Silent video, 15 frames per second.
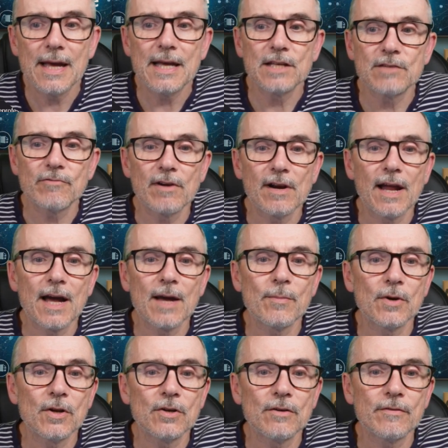is
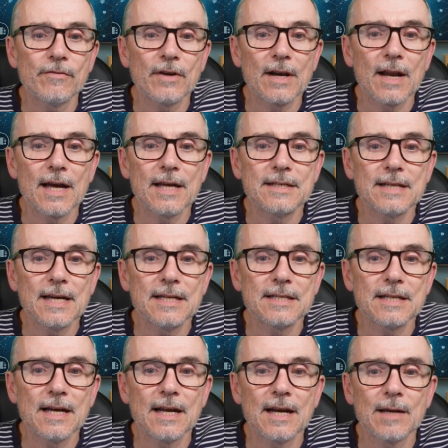reliable enough for client
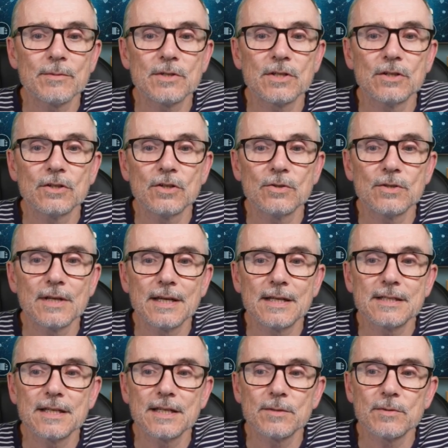data, and I'm still using it
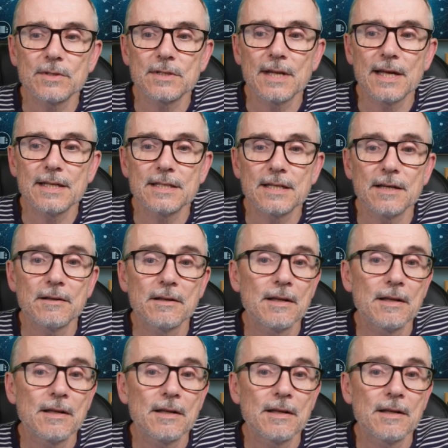6 months later.